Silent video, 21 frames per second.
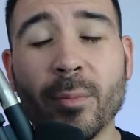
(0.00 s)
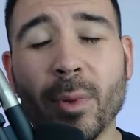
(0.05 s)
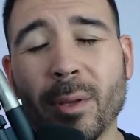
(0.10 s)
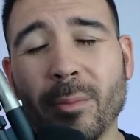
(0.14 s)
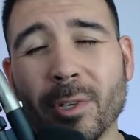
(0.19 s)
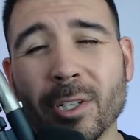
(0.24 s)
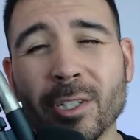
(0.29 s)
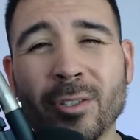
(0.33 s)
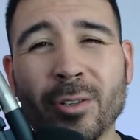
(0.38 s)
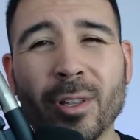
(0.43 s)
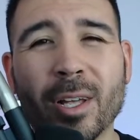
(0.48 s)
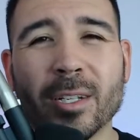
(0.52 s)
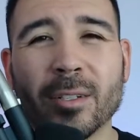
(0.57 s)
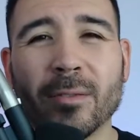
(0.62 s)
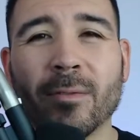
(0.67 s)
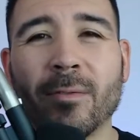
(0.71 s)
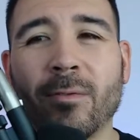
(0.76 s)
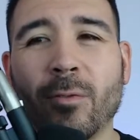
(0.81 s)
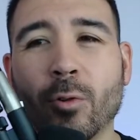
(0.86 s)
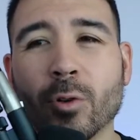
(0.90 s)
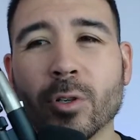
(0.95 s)
Maybe a
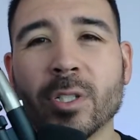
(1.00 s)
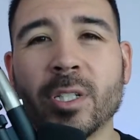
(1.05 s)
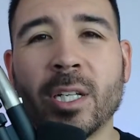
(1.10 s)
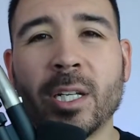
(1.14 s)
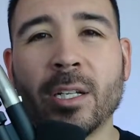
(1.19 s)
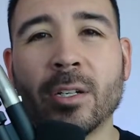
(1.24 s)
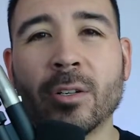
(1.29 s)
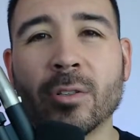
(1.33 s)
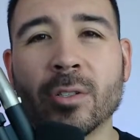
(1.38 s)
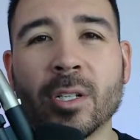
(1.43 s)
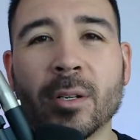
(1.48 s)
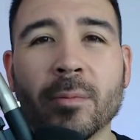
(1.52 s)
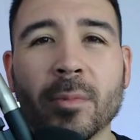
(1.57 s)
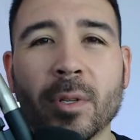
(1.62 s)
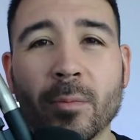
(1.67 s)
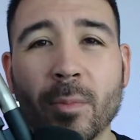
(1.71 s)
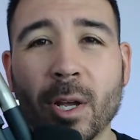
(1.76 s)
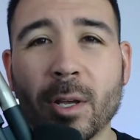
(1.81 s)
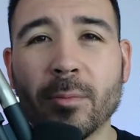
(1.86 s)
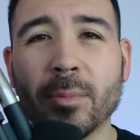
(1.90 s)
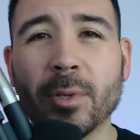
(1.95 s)
2014 or
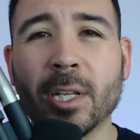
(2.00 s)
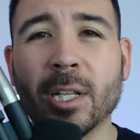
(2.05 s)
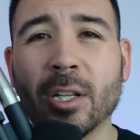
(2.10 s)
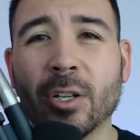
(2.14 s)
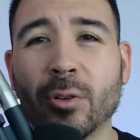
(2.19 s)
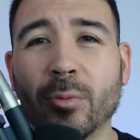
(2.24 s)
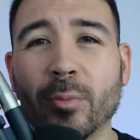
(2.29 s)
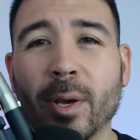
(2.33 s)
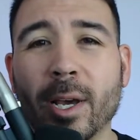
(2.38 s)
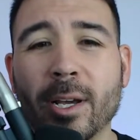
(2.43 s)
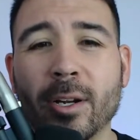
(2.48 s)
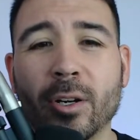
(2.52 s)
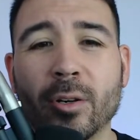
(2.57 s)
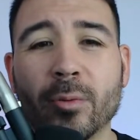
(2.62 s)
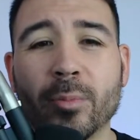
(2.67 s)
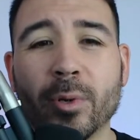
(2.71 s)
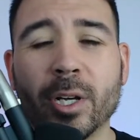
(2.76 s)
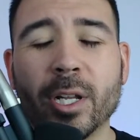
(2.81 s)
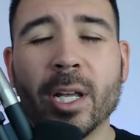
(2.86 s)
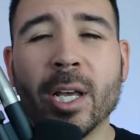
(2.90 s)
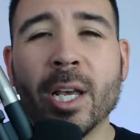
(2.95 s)
something might be a little better,
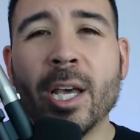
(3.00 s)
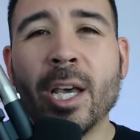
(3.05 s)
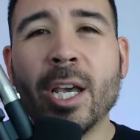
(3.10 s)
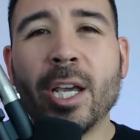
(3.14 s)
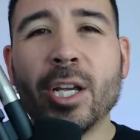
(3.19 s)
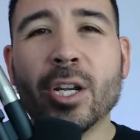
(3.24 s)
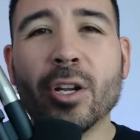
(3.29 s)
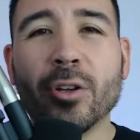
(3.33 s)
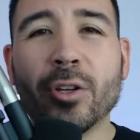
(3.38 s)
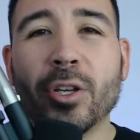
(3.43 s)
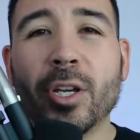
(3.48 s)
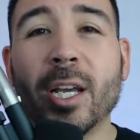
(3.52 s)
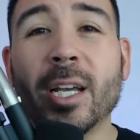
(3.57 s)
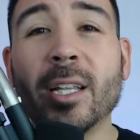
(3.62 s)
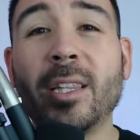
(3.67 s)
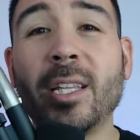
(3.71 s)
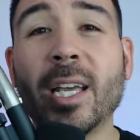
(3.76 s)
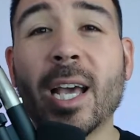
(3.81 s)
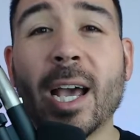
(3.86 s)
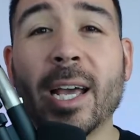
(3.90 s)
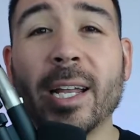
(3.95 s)
but, you know, you
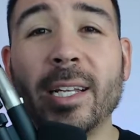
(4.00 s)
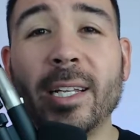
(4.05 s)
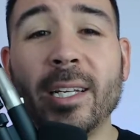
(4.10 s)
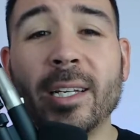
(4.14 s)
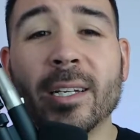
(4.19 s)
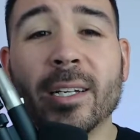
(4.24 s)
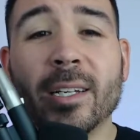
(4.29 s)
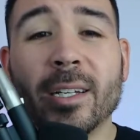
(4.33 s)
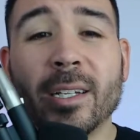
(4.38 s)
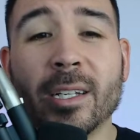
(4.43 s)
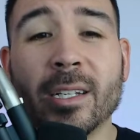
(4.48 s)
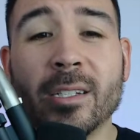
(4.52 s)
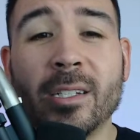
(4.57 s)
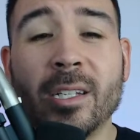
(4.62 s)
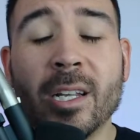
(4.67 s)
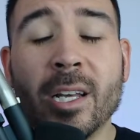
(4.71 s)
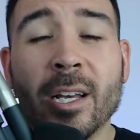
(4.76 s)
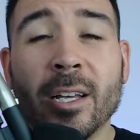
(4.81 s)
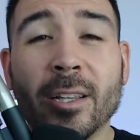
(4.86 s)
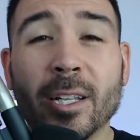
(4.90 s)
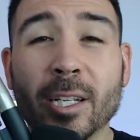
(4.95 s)
get the idea is
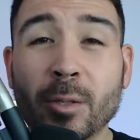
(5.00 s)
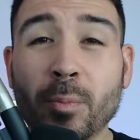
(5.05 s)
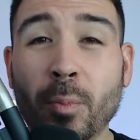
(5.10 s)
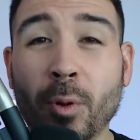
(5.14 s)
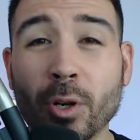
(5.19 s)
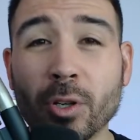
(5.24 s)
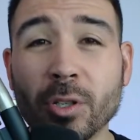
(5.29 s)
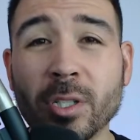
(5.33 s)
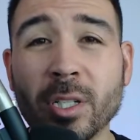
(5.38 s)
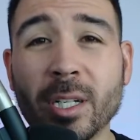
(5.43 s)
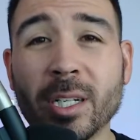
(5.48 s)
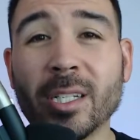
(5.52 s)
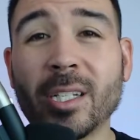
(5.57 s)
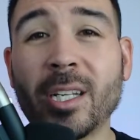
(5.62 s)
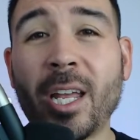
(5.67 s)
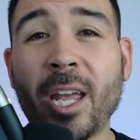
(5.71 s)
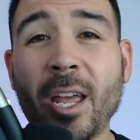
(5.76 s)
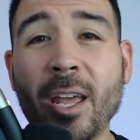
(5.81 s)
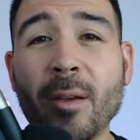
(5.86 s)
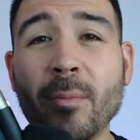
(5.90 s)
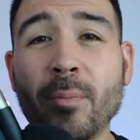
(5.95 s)
this person is
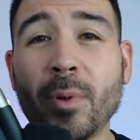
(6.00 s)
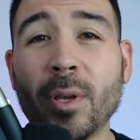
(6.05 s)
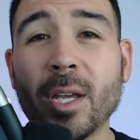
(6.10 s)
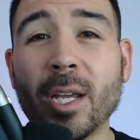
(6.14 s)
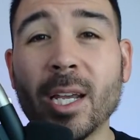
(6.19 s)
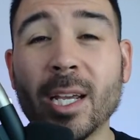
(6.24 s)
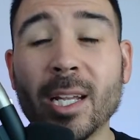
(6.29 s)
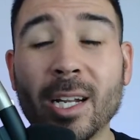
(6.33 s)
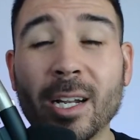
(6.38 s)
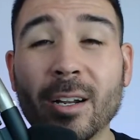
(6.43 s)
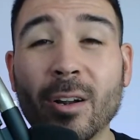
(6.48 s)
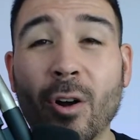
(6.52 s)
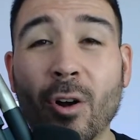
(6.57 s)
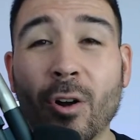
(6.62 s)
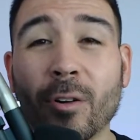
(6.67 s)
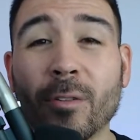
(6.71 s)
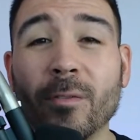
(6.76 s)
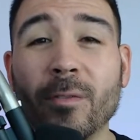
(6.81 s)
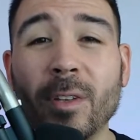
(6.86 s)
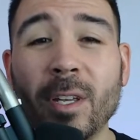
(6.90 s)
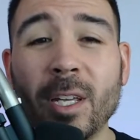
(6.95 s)
camping in an
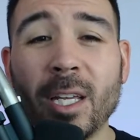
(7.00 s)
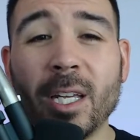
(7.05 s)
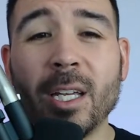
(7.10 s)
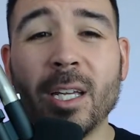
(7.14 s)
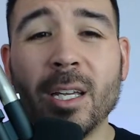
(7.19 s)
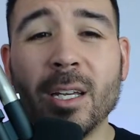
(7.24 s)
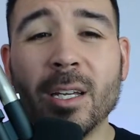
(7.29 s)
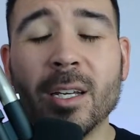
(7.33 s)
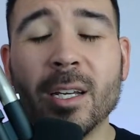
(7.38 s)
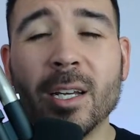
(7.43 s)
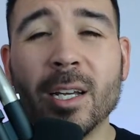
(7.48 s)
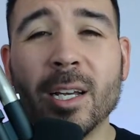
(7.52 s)
RV